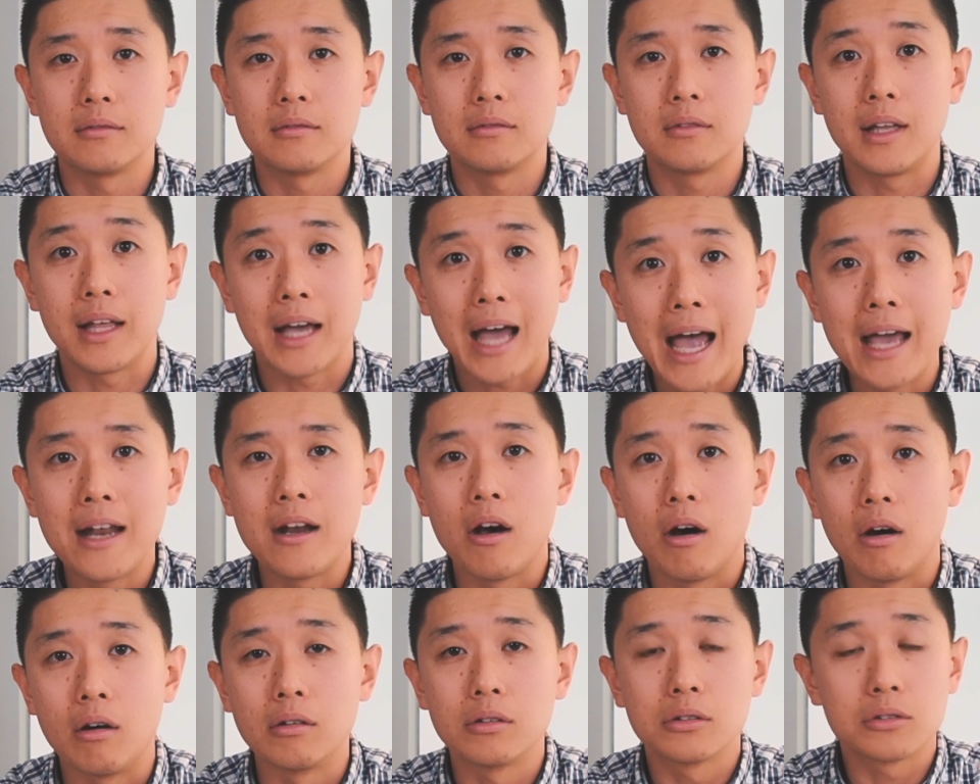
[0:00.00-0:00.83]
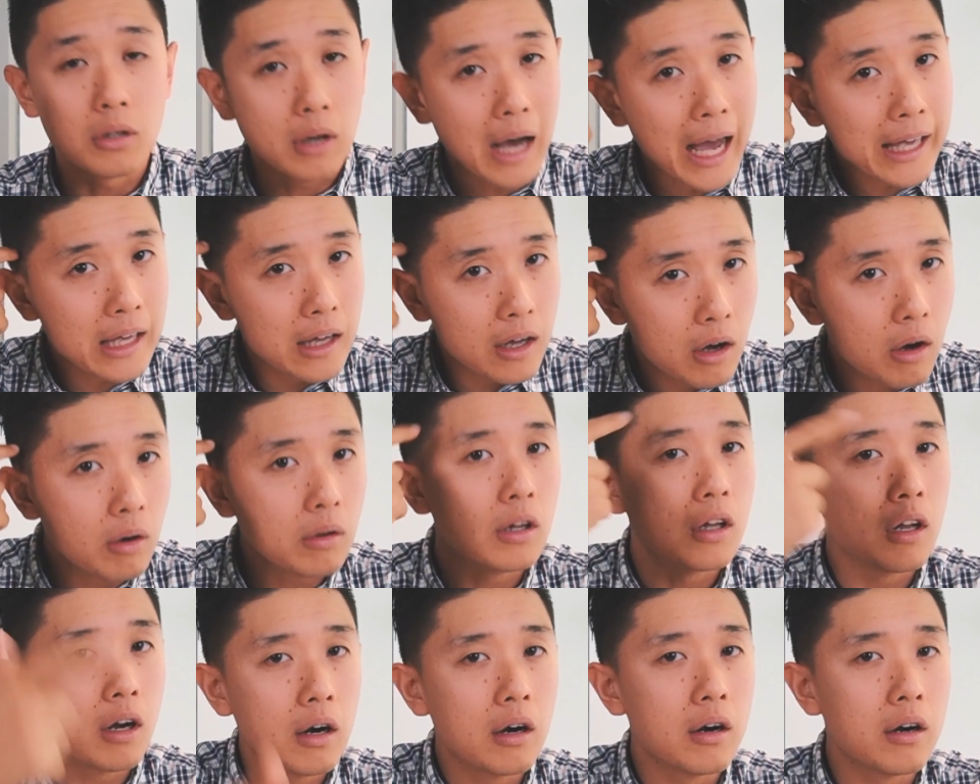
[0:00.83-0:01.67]
Like I know. So I can go
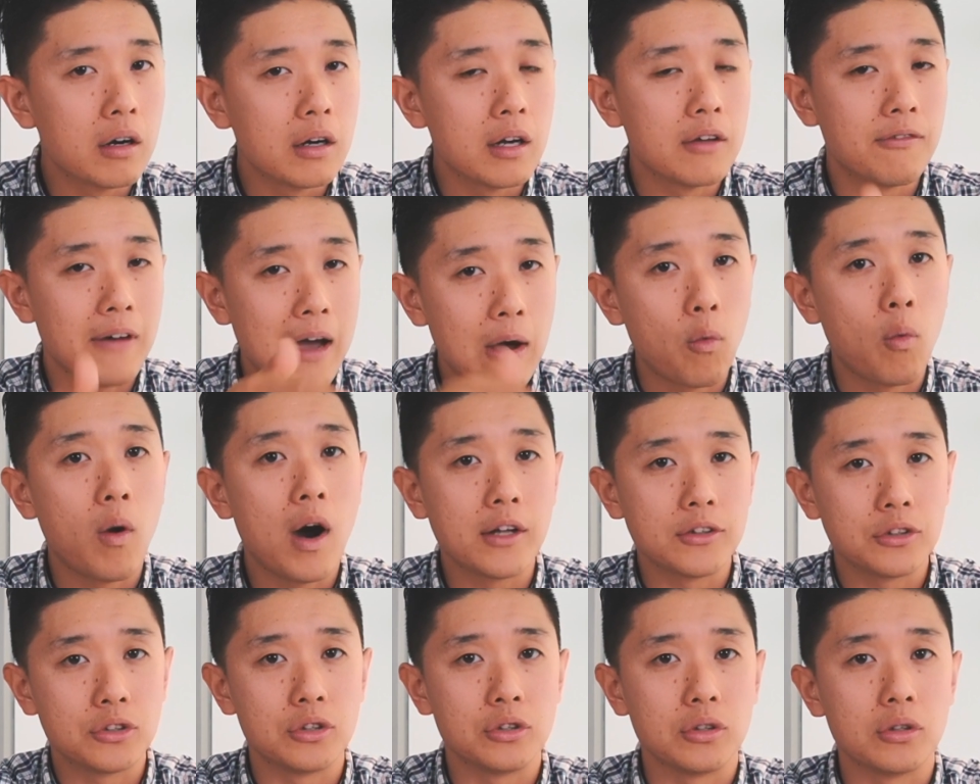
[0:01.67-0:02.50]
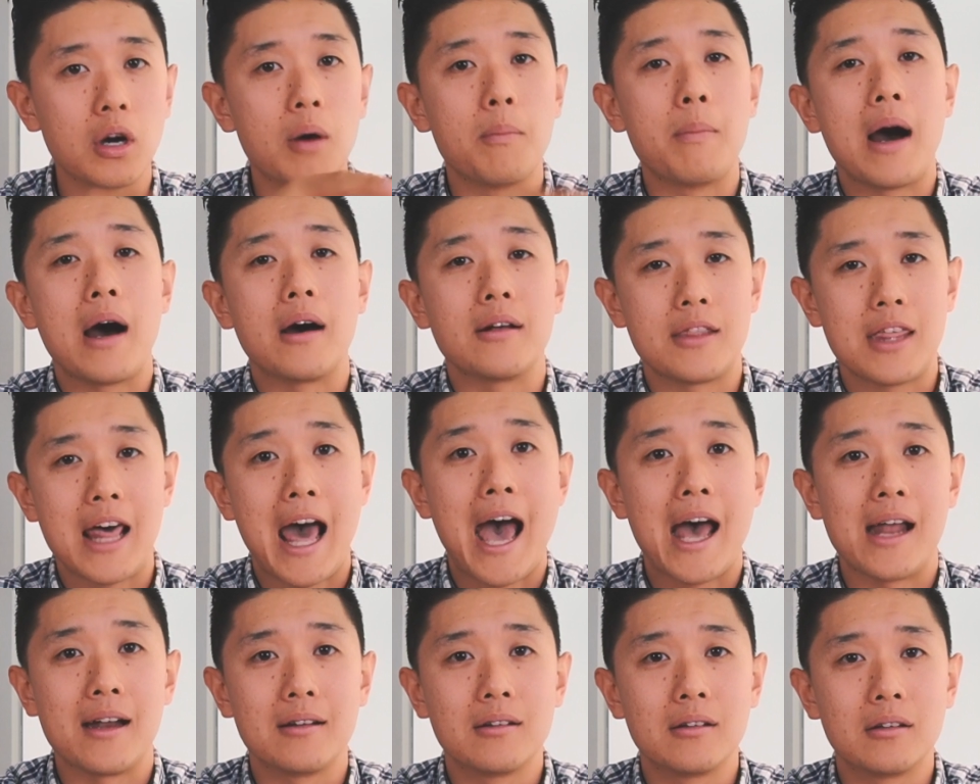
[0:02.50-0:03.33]
learn if I want to about
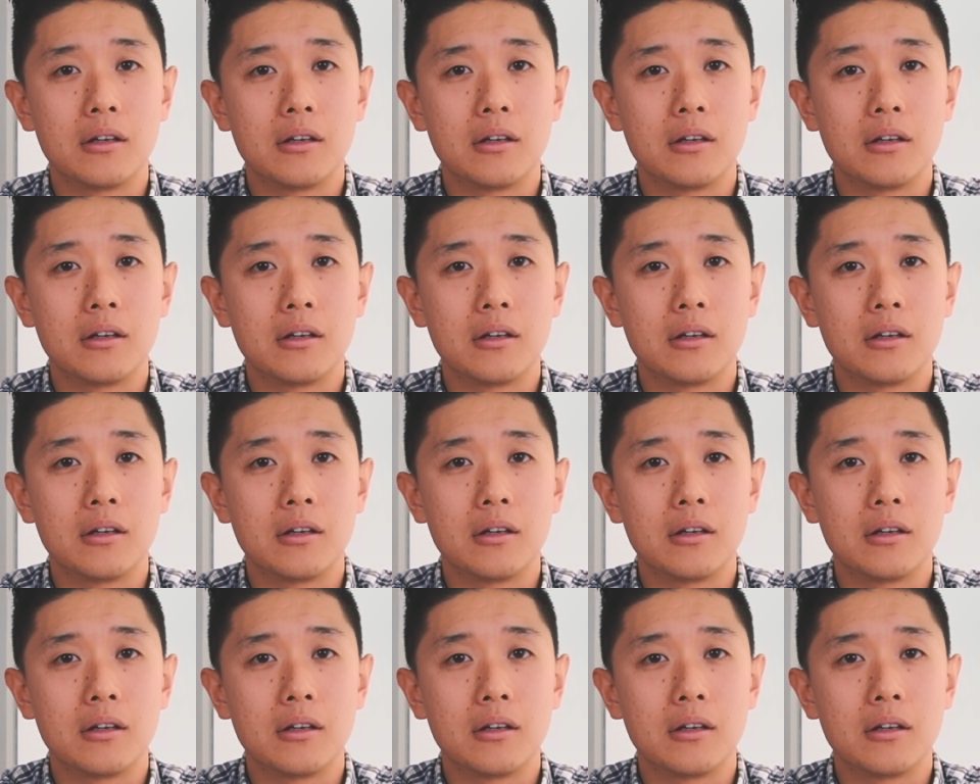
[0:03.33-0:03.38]
that.